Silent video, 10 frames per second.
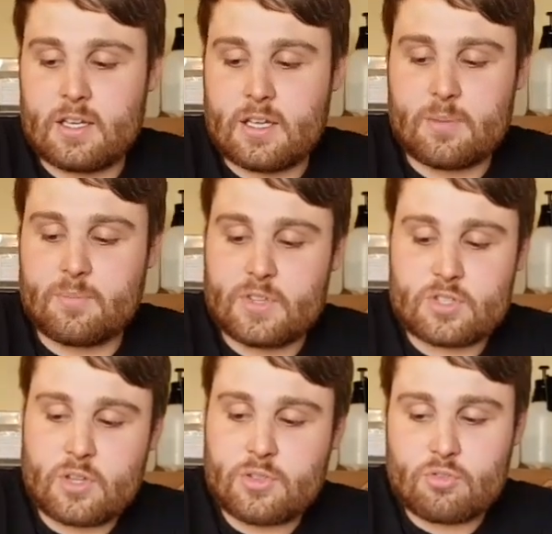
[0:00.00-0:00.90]

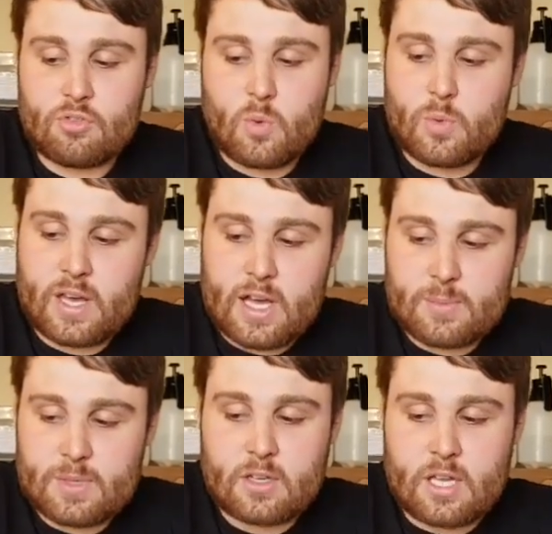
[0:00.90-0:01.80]
There's nothing wrong with
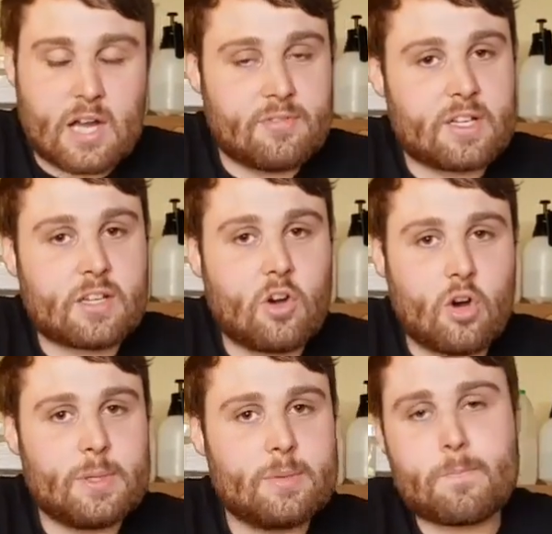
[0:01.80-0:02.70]
having a
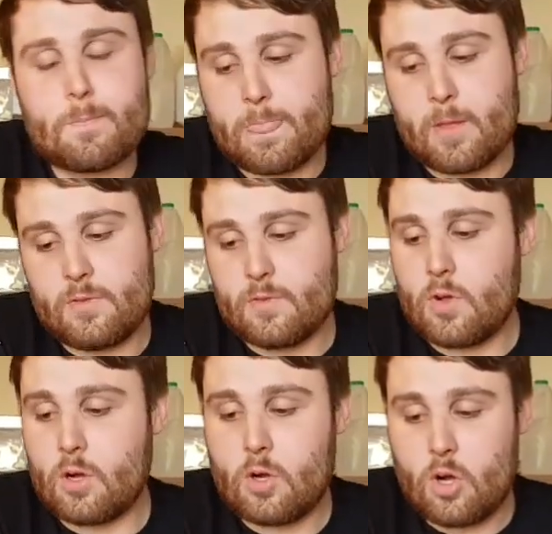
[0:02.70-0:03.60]
common. If you've
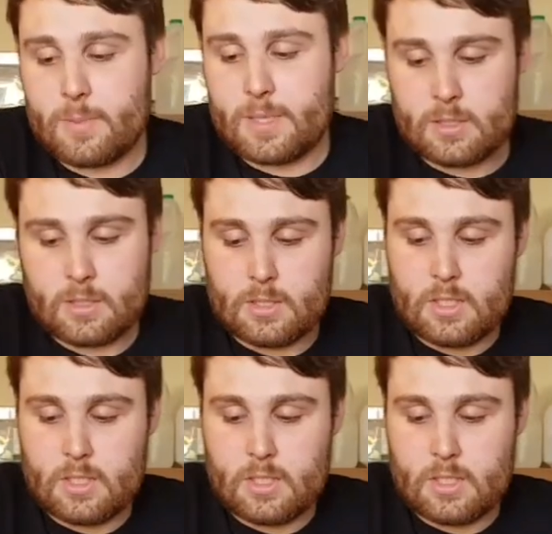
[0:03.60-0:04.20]
got a common,